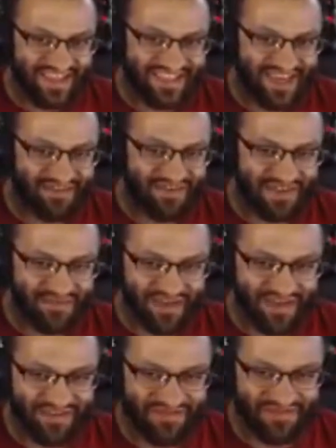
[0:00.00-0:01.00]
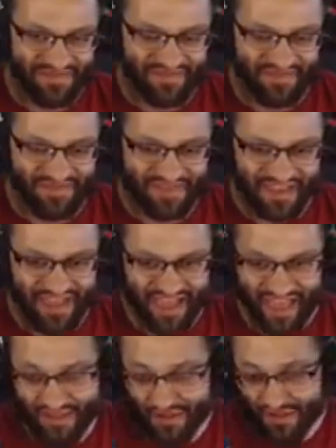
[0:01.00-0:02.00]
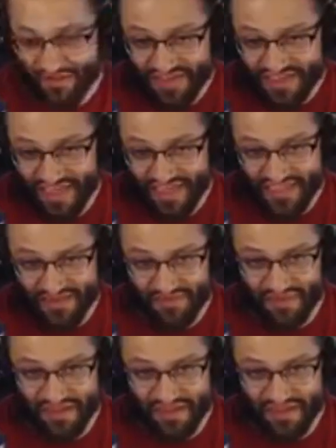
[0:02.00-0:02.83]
everything. It looks fantastic, man.